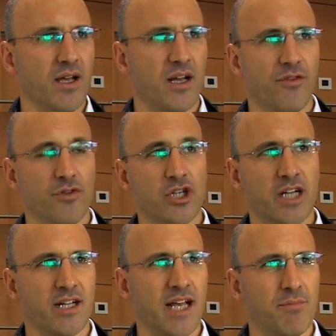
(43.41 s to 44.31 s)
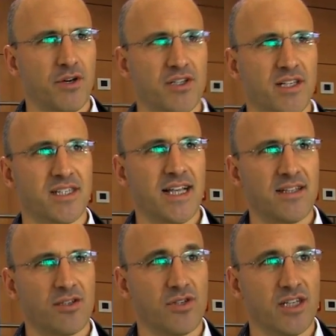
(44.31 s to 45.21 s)
And if you check the numbers, the
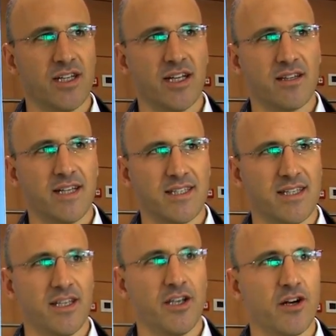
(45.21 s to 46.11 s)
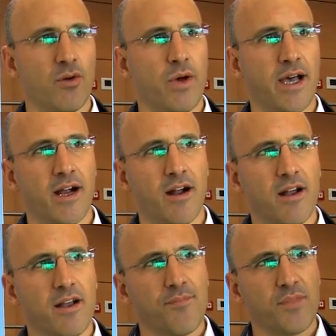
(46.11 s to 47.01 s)
stats, you see that that's the year where
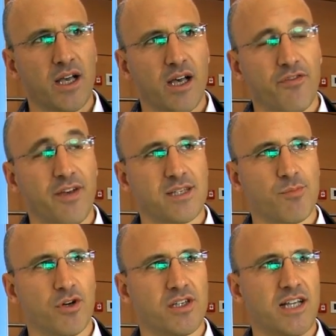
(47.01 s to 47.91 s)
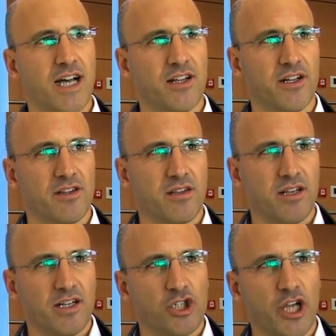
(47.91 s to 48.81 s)
Facebook started
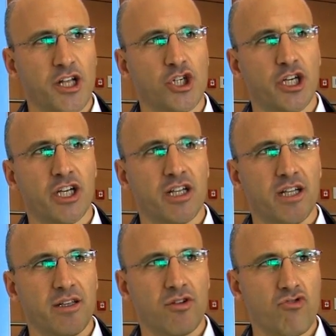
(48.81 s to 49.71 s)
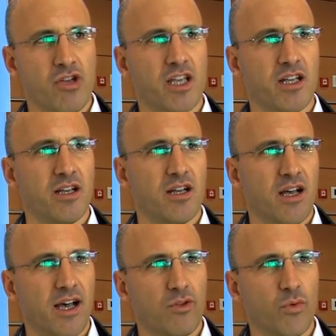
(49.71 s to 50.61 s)
changing the degree
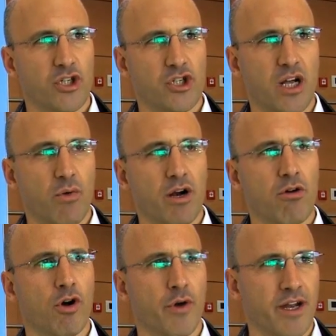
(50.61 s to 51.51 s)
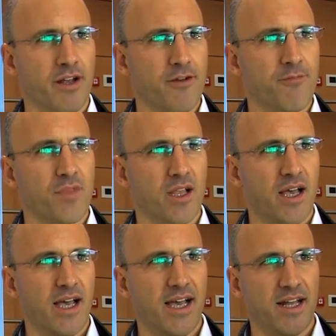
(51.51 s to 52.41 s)
at which they were growing.
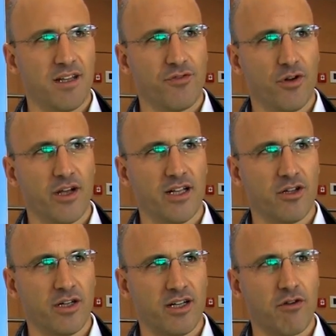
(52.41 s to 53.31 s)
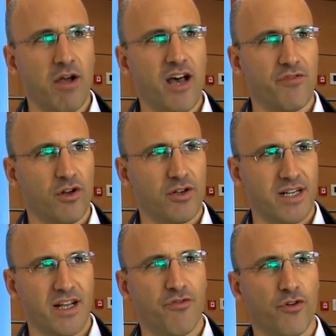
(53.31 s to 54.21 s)
And if you look at it on a graph, it looks
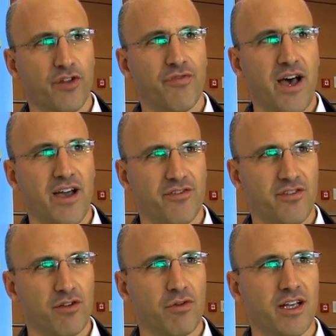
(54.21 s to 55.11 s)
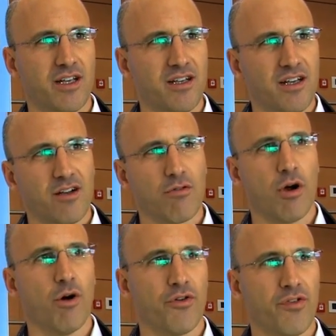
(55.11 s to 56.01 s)
like a 45-degree
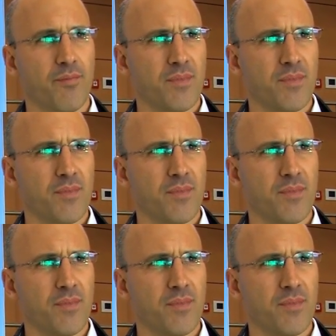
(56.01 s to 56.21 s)
growth.